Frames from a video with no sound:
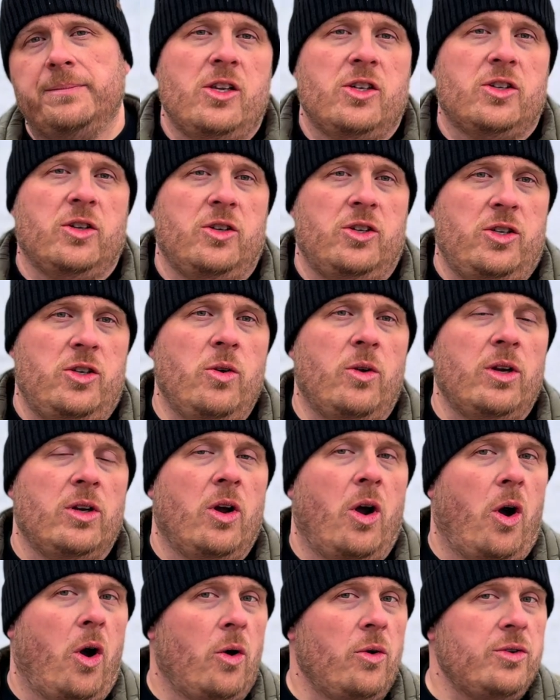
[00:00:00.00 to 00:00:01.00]
So you can
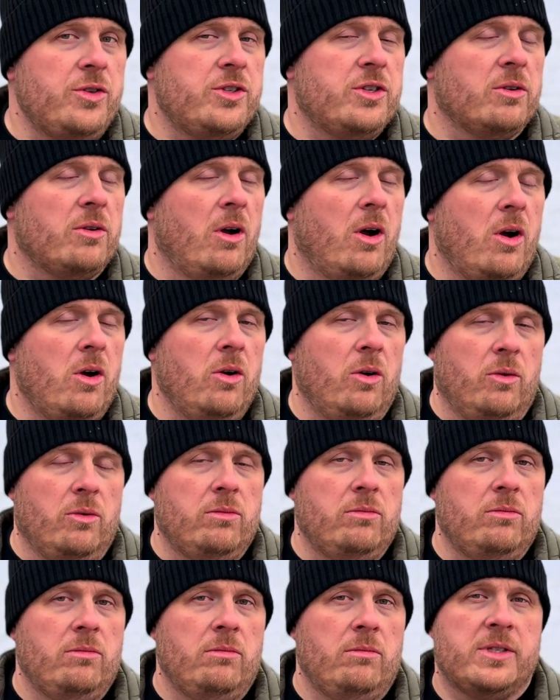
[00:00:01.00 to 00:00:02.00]
host your
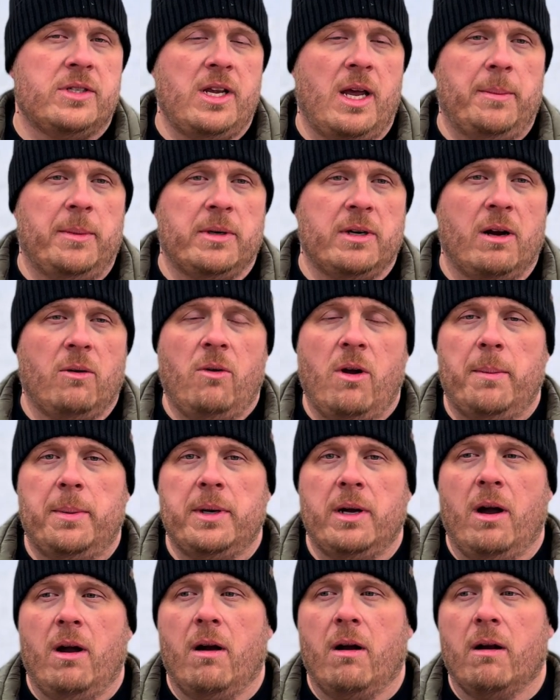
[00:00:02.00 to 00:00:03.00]
own seminar,
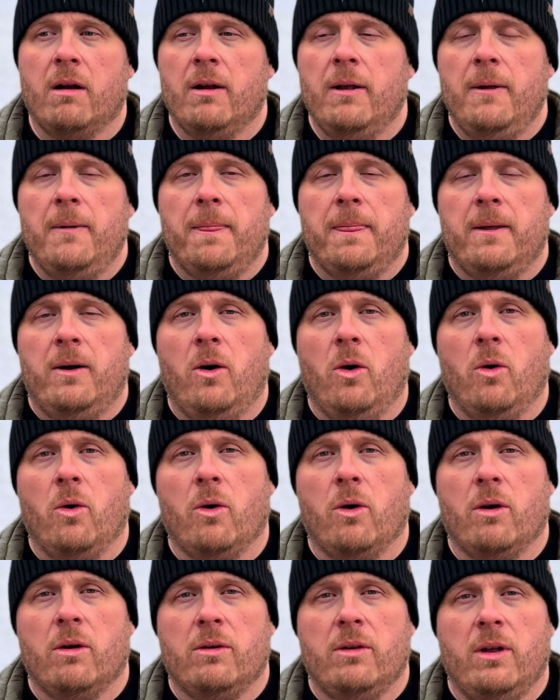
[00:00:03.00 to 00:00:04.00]
webinar,
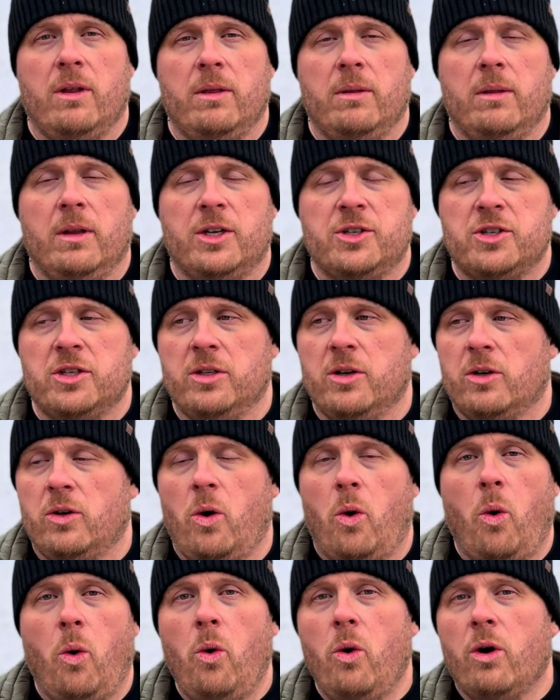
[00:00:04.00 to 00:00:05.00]
or lunch and learn,
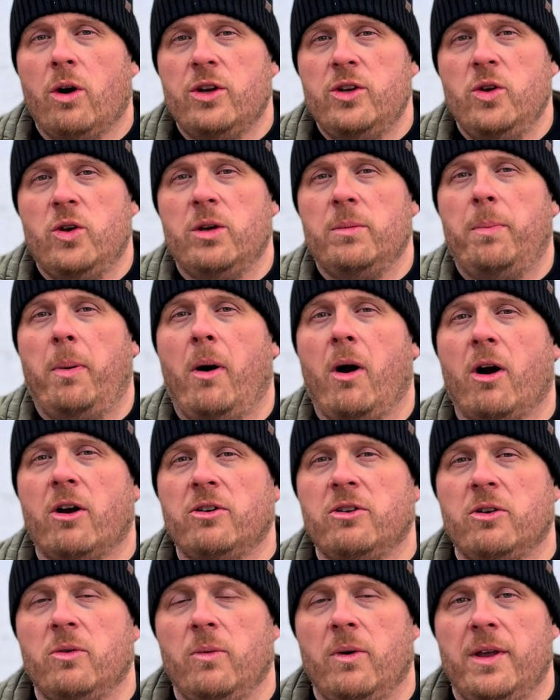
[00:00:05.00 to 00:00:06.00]
or you can
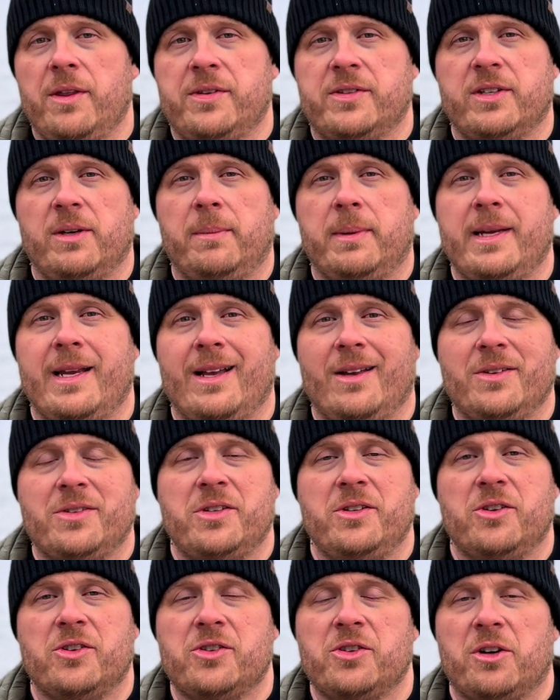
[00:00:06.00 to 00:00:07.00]
partner with somebody else
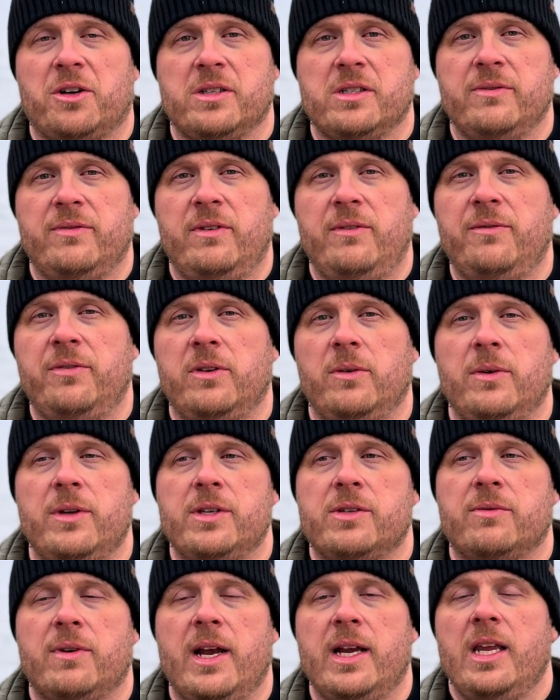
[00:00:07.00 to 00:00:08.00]
in your circles of
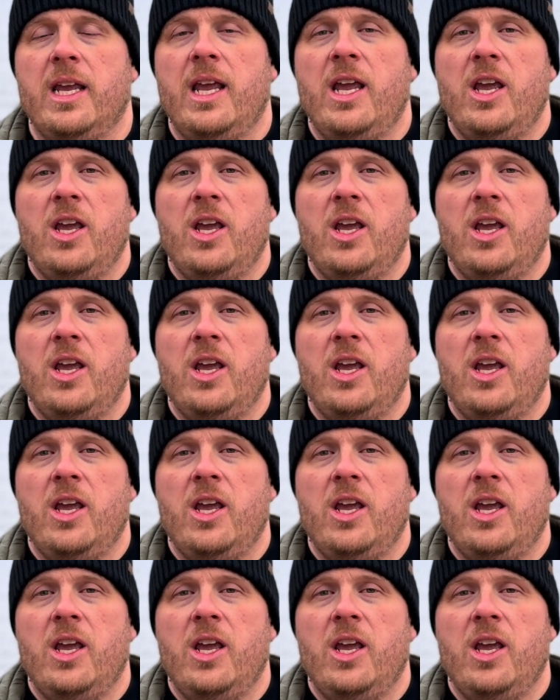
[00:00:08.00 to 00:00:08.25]
influence, right?